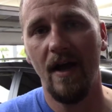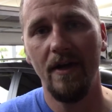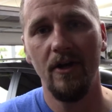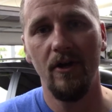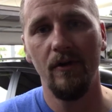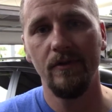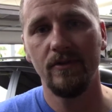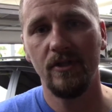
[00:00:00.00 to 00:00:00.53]
I
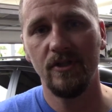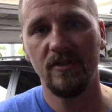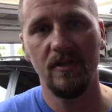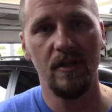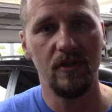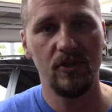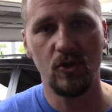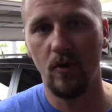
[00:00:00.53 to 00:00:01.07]
know it was just
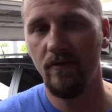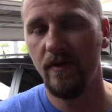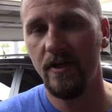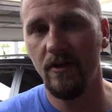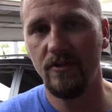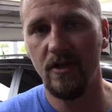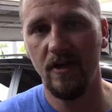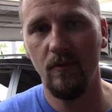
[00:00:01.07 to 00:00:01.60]
a short
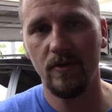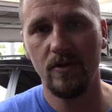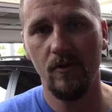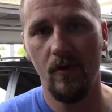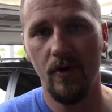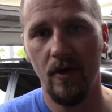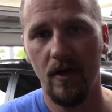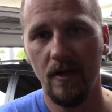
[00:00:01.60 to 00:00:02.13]
video telling you what's
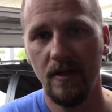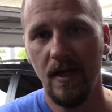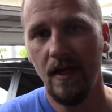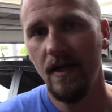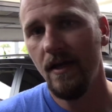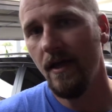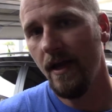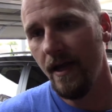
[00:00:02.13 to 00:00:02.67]
going on.
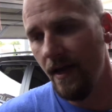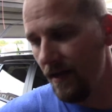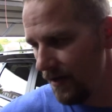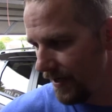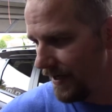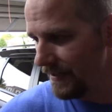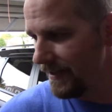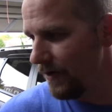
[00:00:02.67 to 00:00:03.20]
And
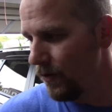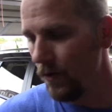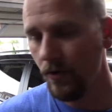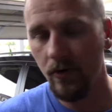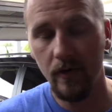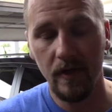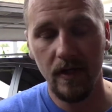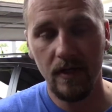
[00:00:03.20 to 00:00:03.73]
I got that
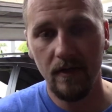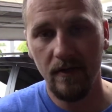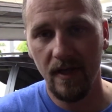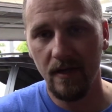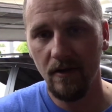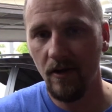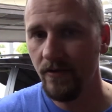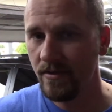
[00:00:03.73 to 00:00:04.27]
order in
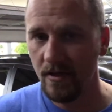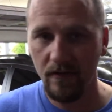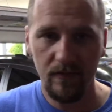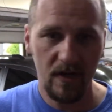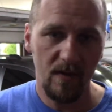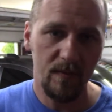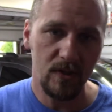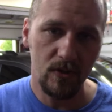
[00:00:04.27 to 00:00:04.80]
and all the stuff
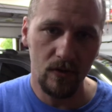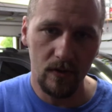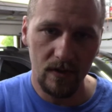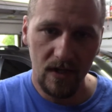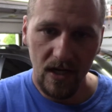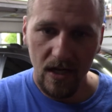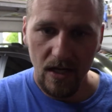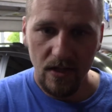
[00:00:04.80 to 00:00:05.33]
that I've been doing.